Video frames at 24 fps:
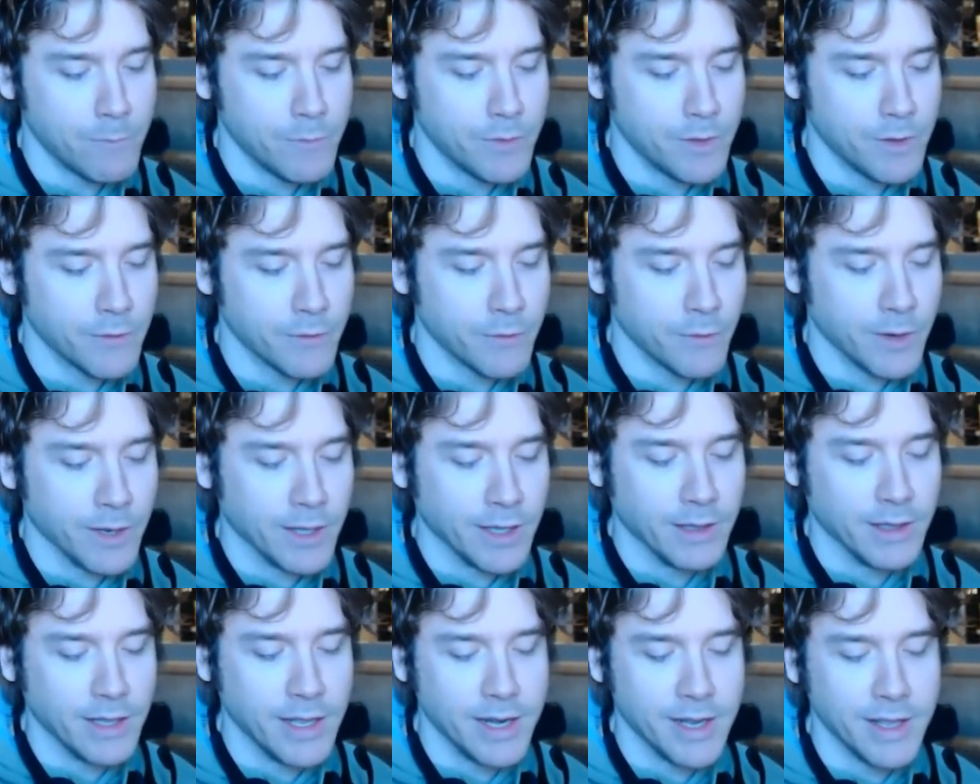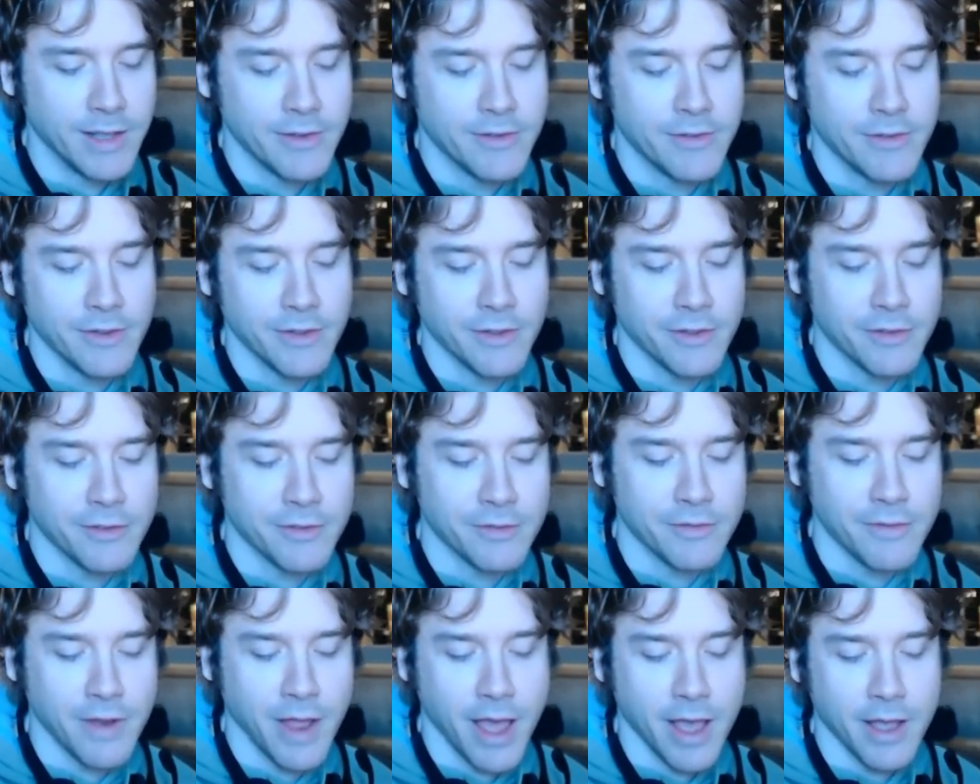different lineages
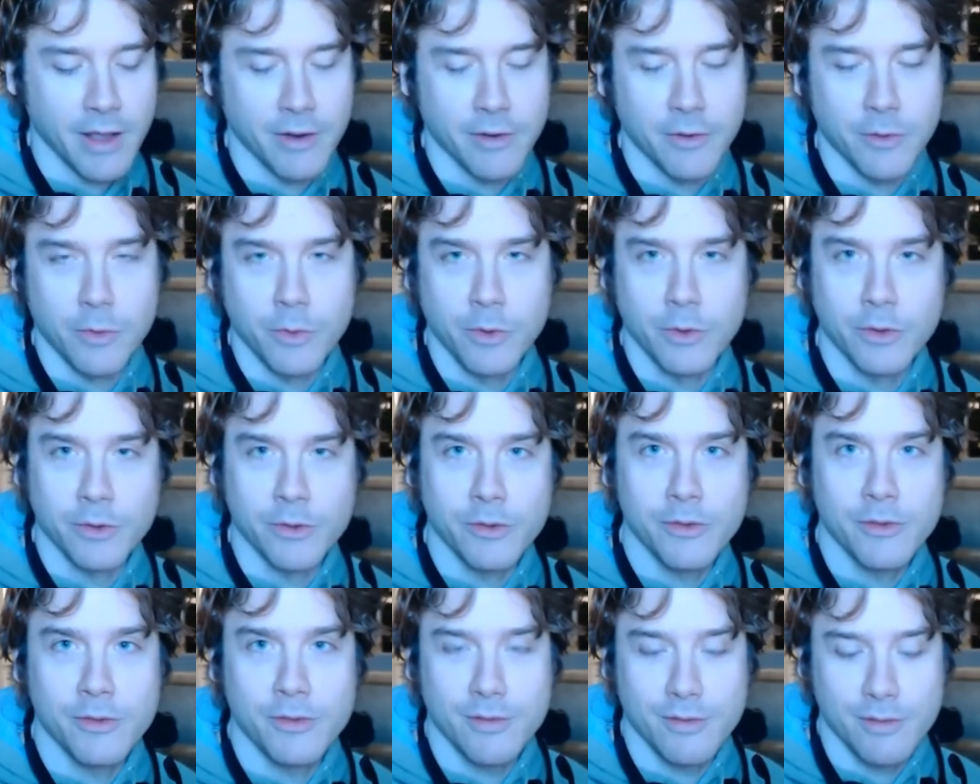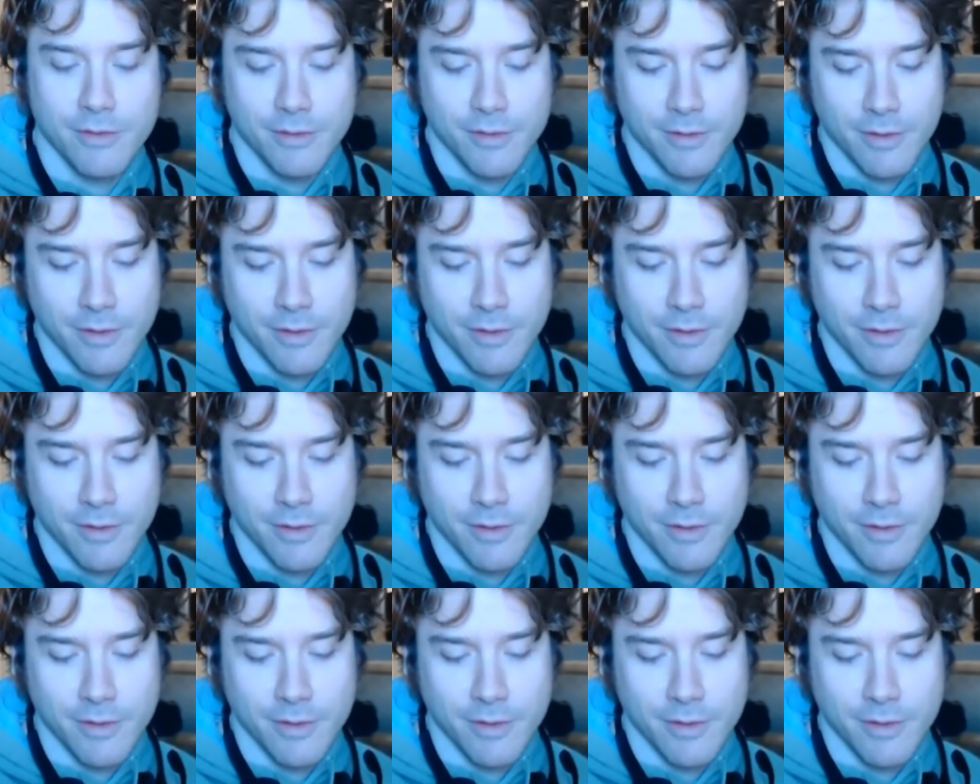of Nahuals.